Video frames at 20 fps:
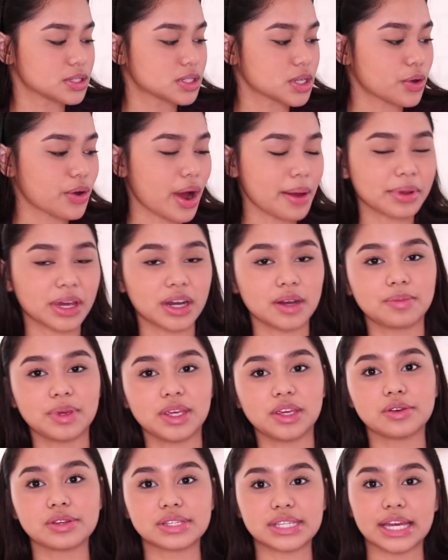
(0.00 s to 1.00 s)
So I'm gonna be
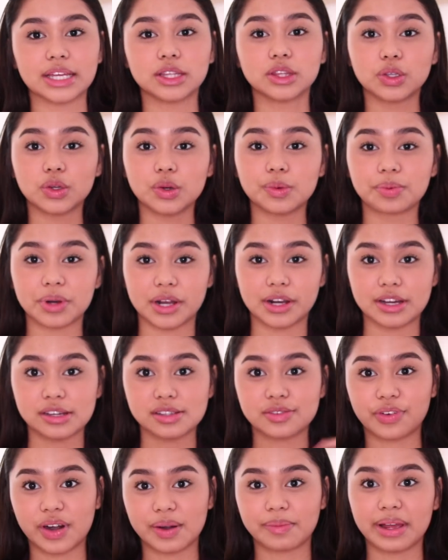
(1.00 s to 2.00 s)
using two
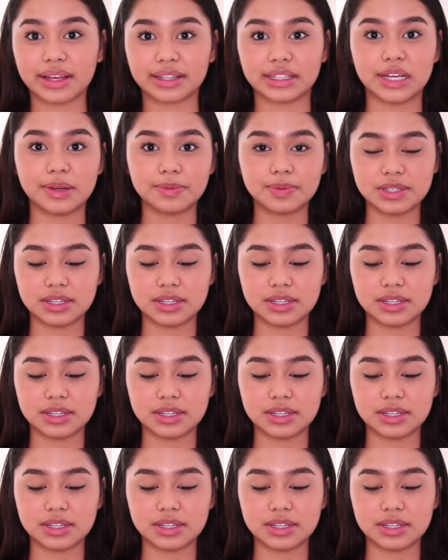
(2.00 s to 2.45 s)
products for my lips.